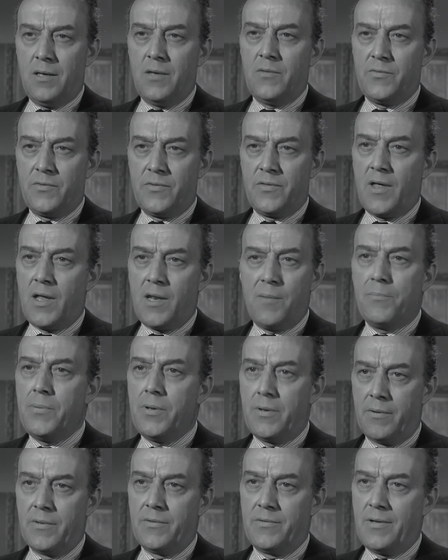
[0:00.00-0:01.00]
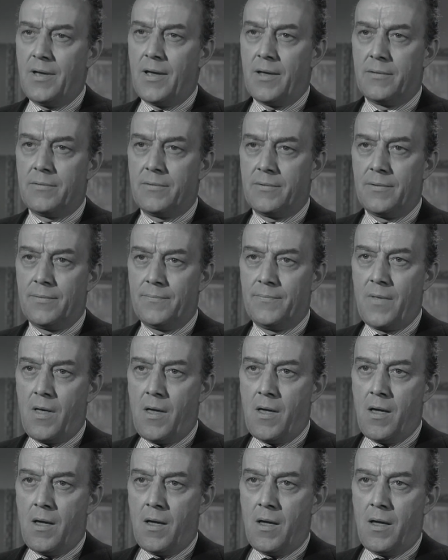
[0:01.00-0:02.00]
gives that appearance, yes.
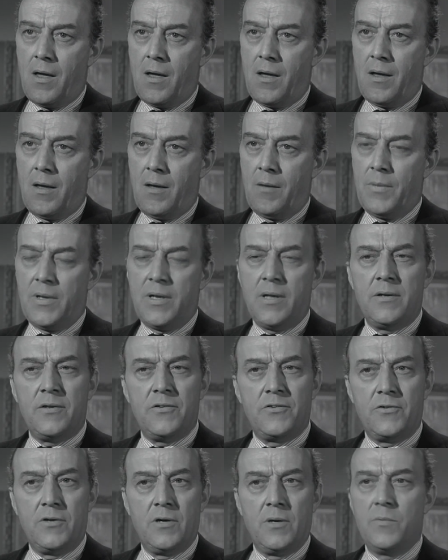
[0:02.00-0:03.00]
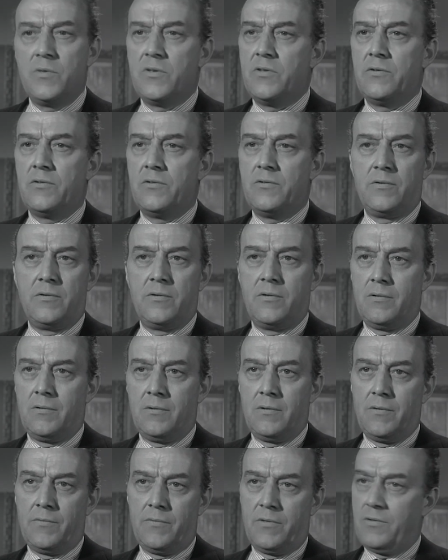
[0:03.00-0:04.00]
But in disturbances
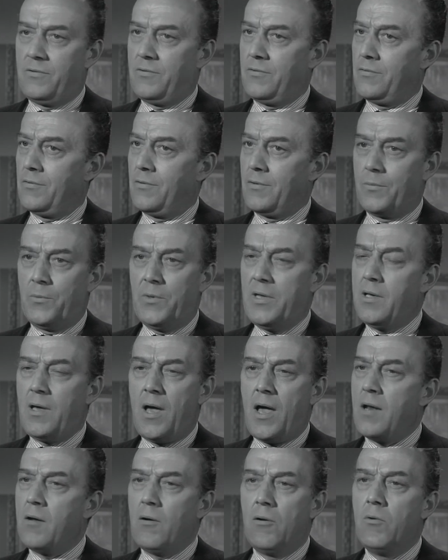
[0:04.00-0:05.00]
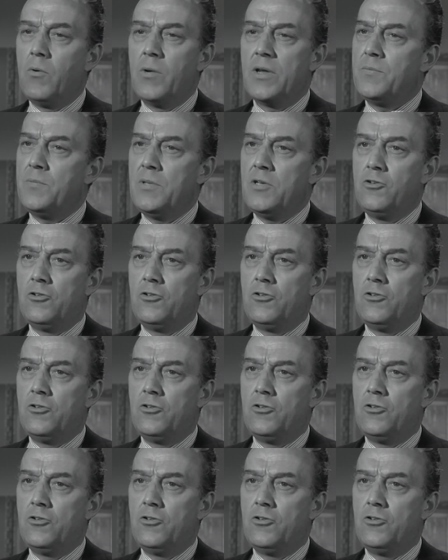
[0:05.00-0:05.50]
of this sort, we can't always be